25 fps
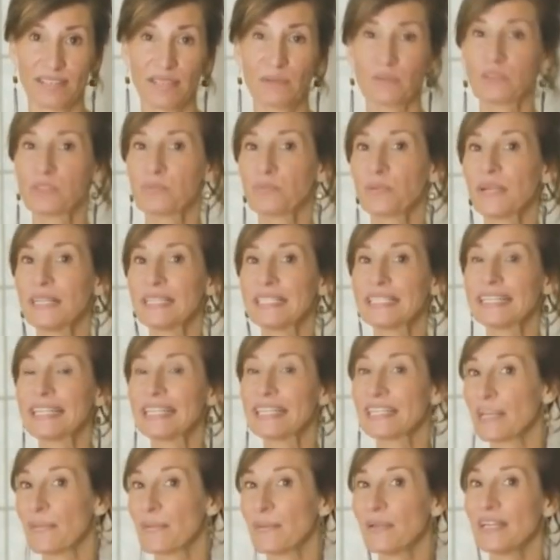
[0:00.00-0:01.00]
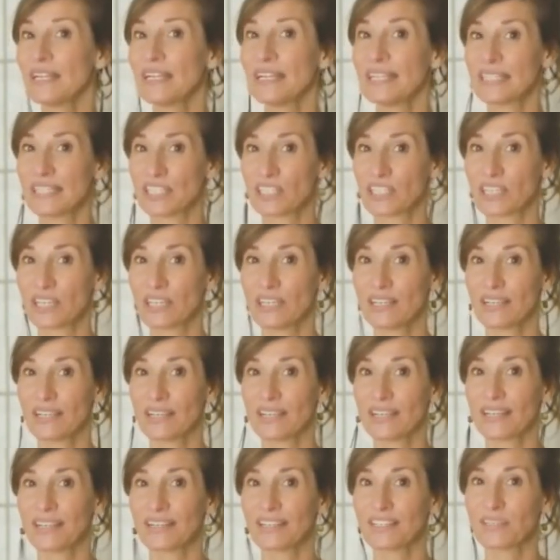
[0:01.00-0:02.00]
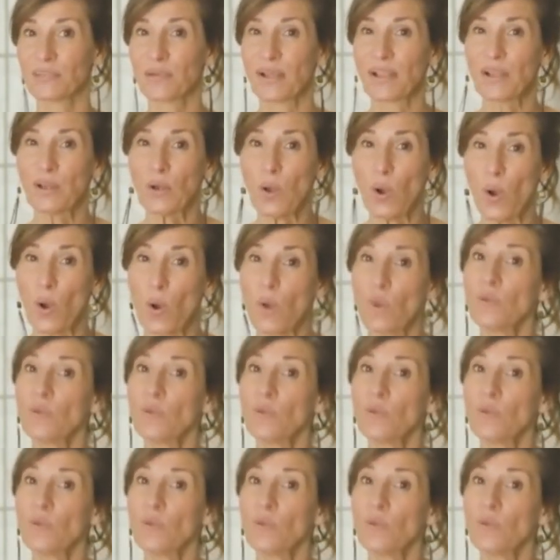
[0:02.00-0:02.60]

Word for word: It was printed in limited edition, so I can